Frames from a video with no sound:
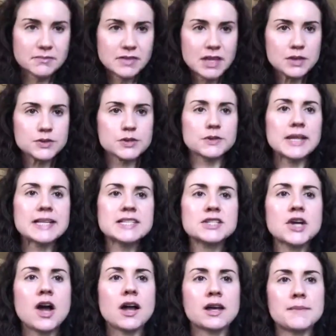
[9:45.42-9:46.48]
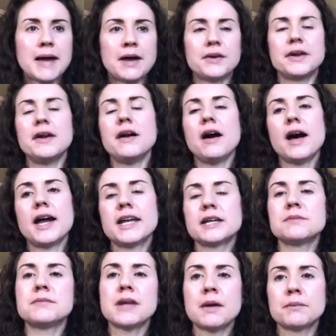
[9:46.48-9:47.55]
So let's talk about
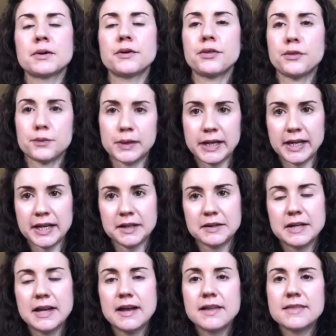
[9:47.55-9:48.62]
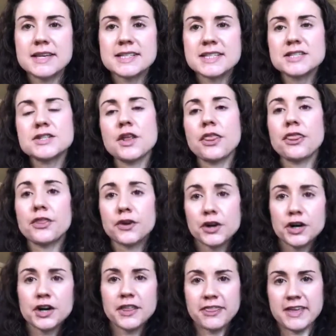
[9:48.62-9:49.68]
item number 3. This is the
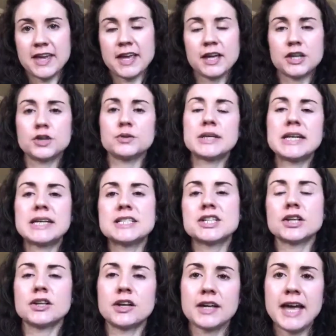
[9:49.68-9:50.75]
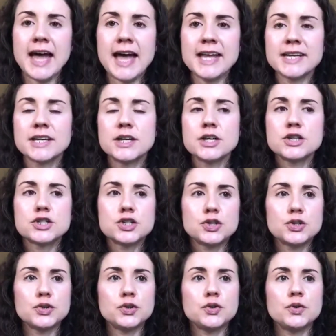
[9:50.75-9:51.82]
third thing you need to look at
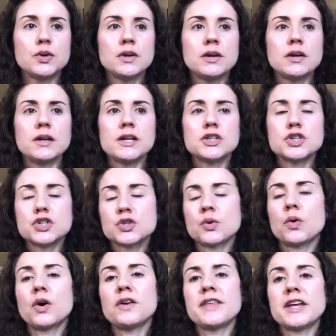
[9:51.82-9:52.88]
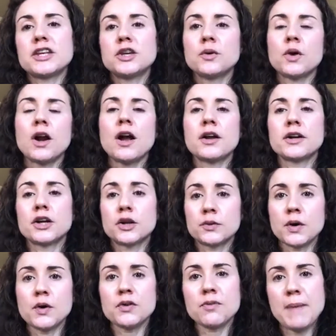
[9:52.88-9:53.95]
to ensure that you are on a
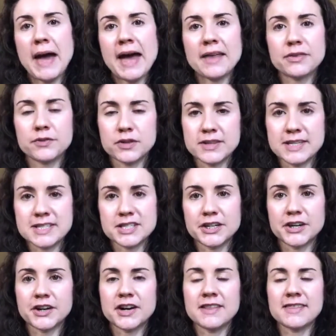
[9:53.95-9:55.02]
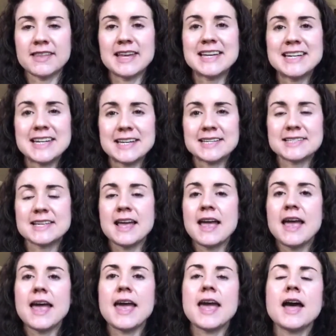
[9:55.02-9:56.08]
growth path for this year, and it is,
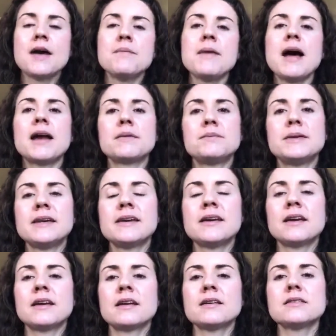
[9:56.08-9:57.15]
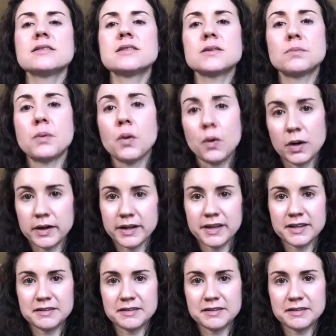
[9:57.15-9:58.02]
am I being supported?